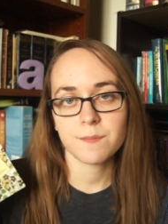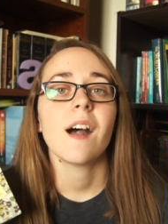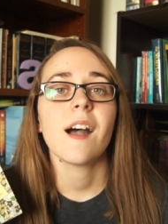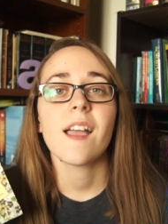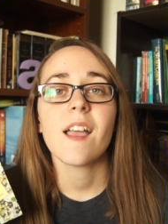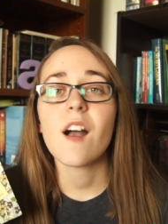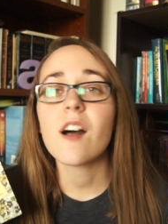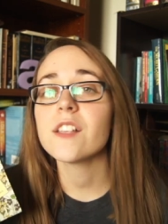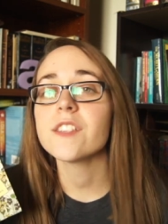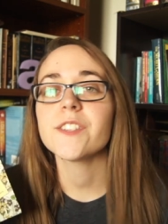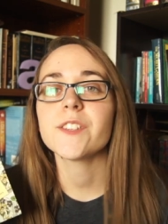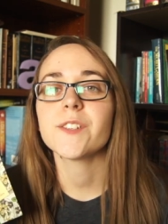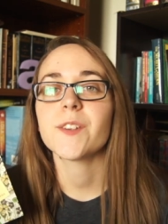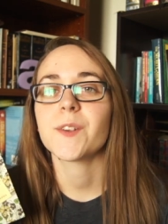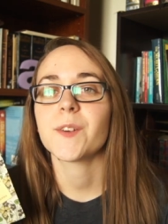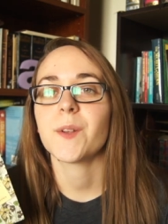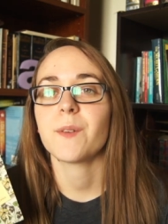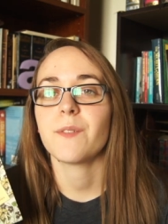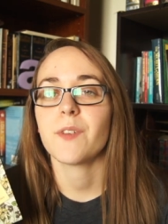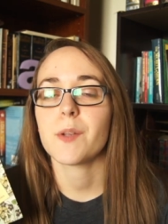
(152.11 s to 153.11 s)
I also
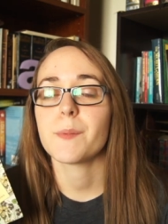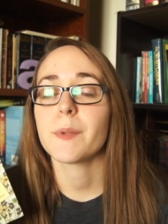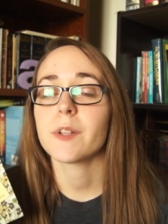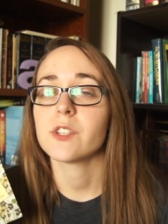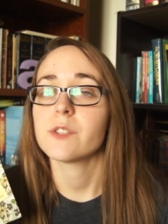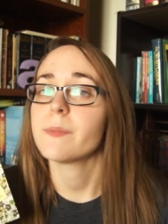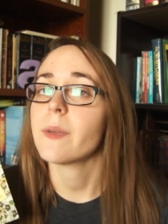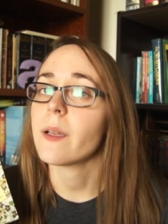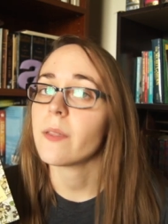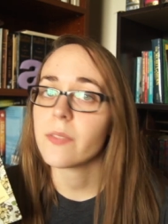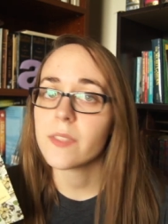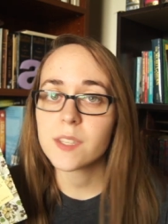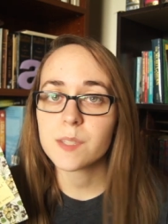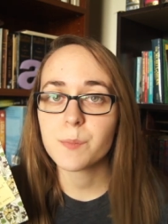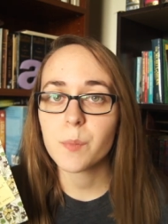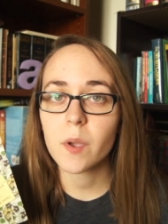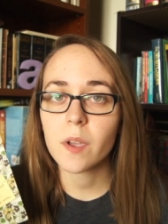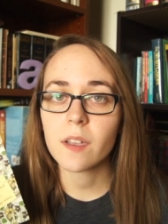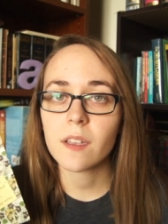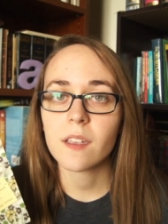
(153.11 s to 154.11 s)
don't know very much about this
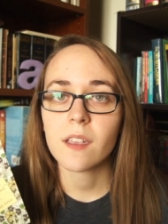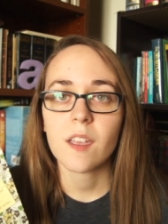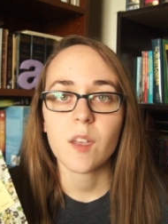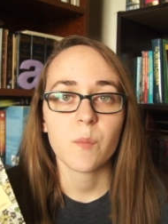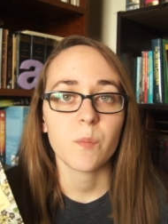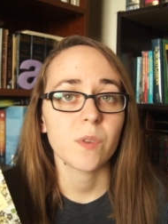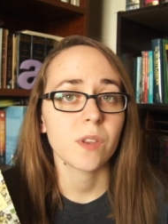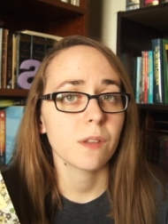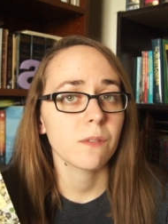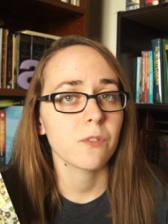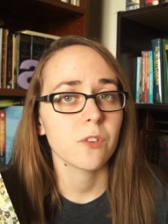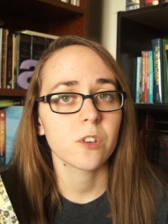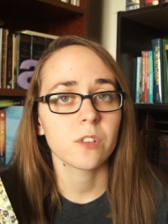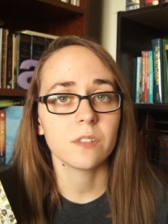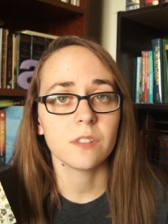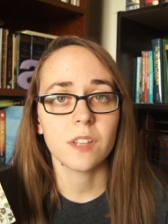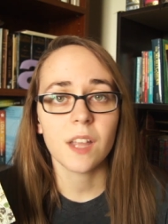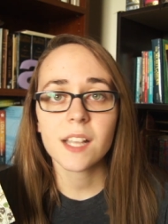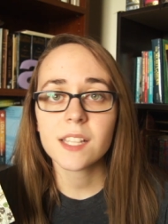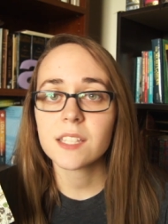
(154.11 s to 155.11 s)
book, but I've
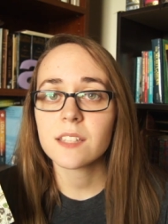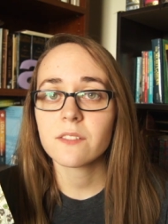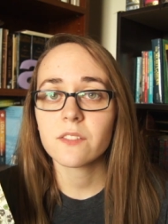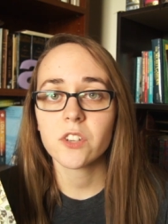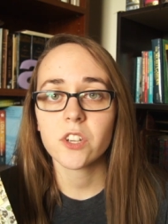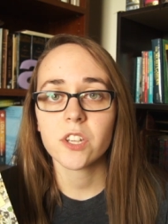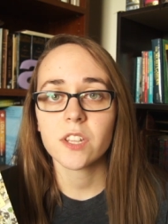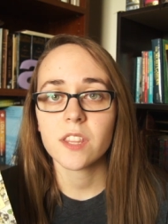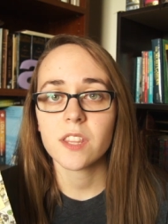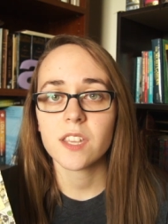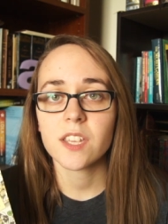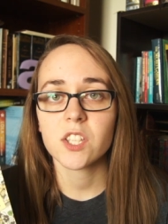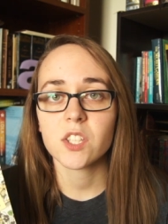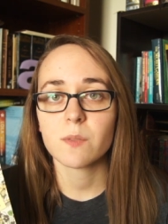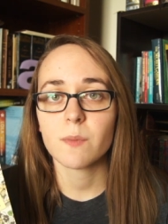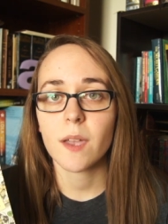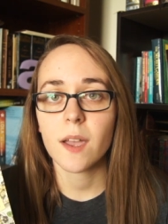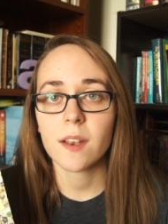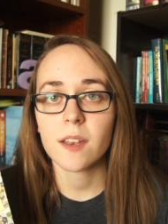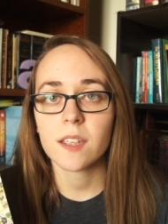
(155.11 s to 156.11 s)
heard lots of good things
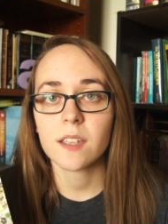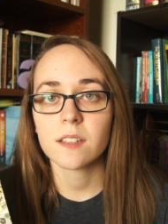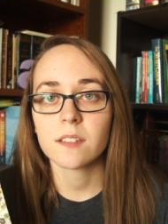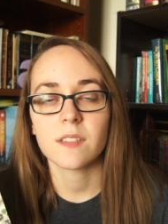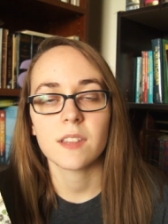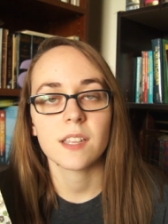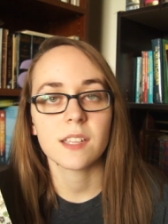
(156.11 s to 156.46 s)
about it.